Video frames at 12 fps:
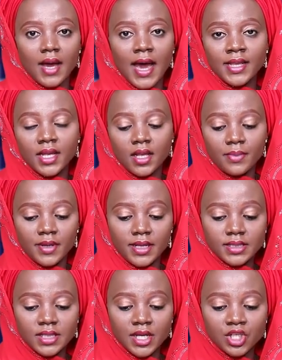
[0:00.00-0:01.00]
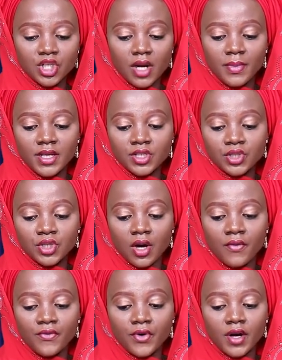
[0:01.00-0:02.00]
and the Lebanese Nigerian Ministry
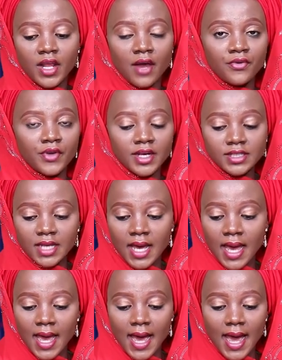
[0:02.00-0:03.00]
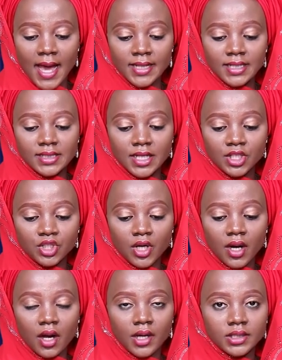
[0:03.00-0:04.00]
of Foreign Affairs and its
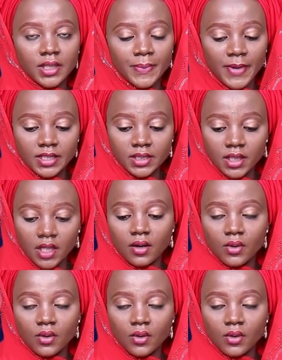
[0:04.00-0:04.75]
Nigerian counterpart,